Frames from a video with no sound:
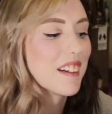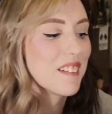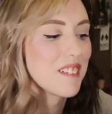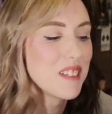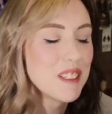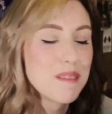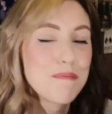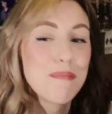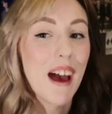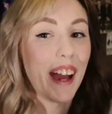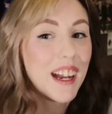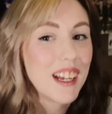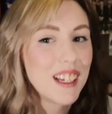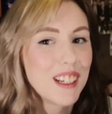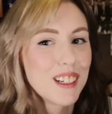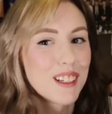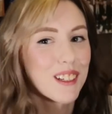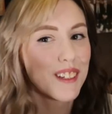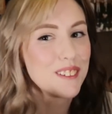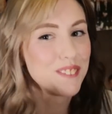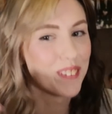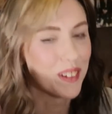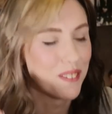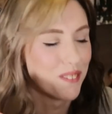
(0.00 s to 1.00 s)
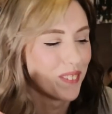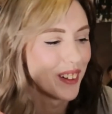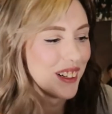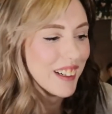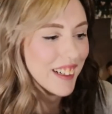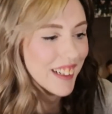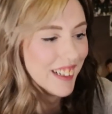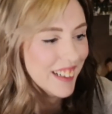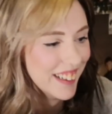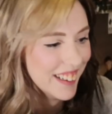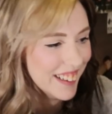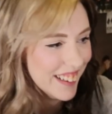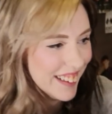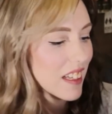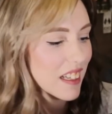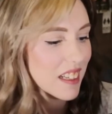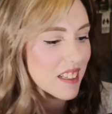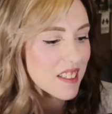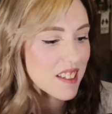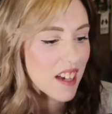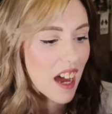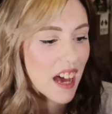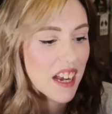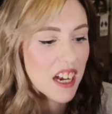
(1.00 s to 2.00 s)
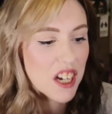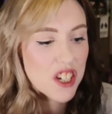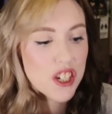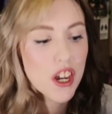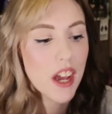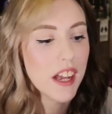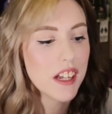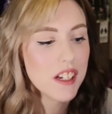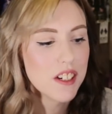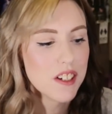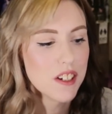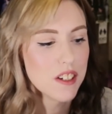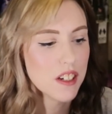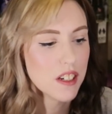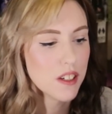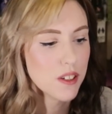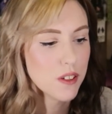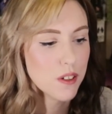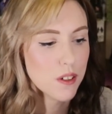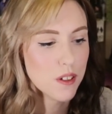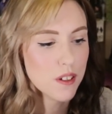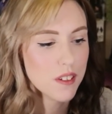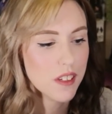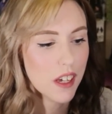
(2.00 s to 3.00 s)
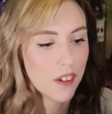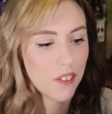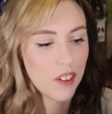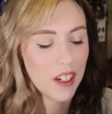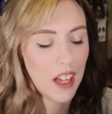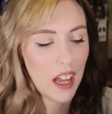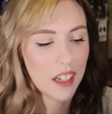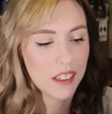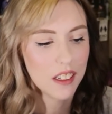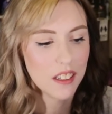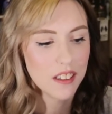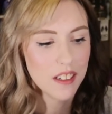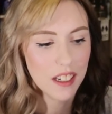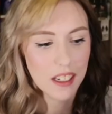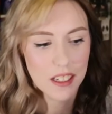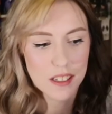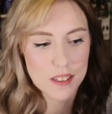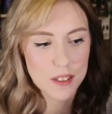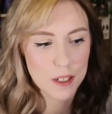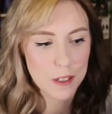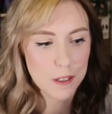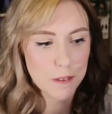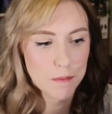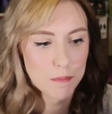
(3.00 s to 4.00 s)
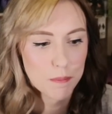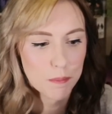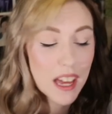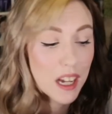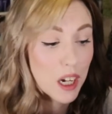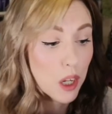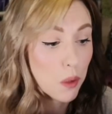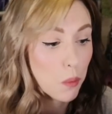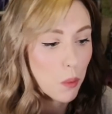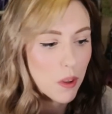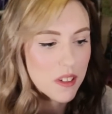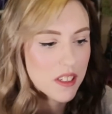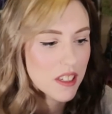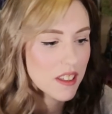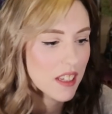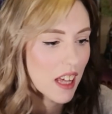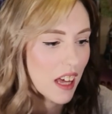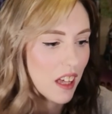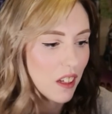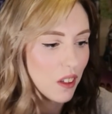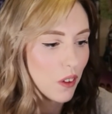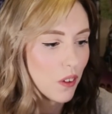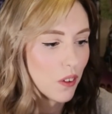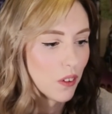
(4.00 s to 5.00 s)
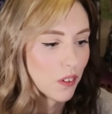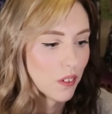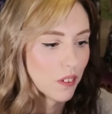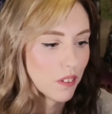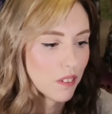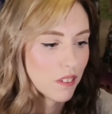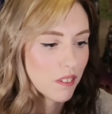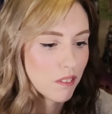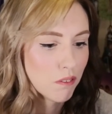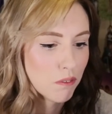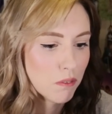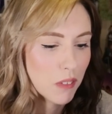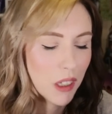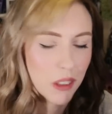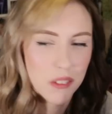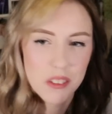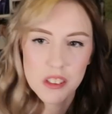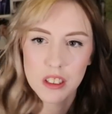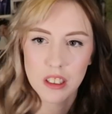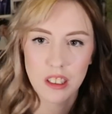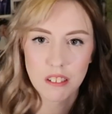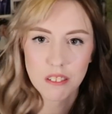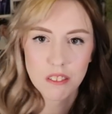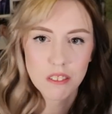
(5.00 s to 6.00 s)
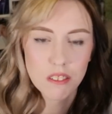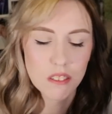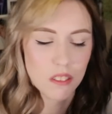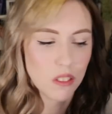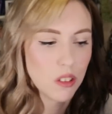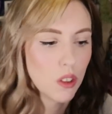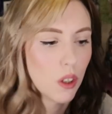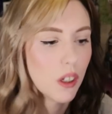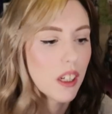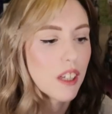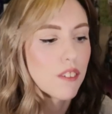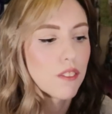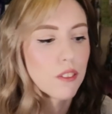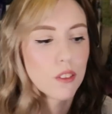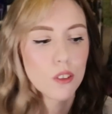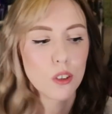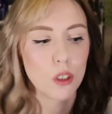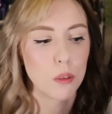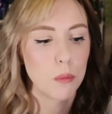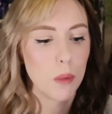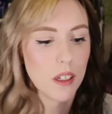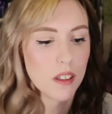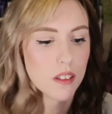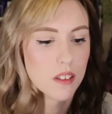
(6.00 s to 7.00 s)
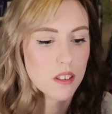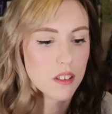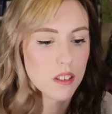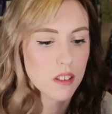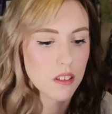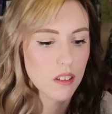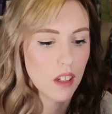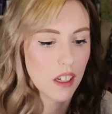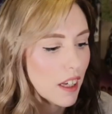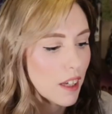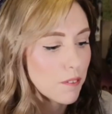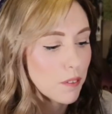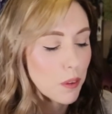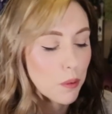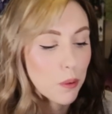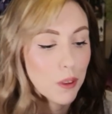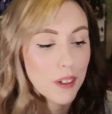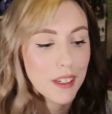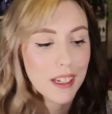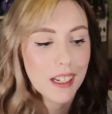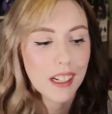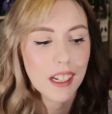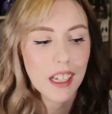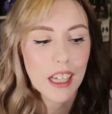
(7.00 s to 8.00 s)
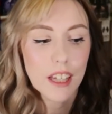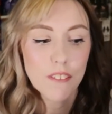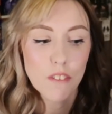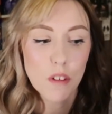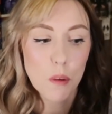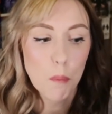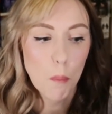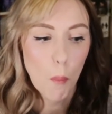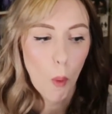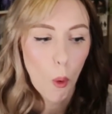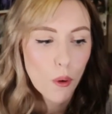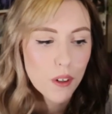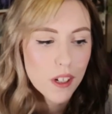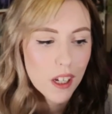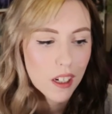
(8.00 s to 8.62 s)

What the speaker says: It's back in November. Things kind of changed as soon as I reacted to EXO. And it wasn't that long. It was only not even 2 months. If you want to get even more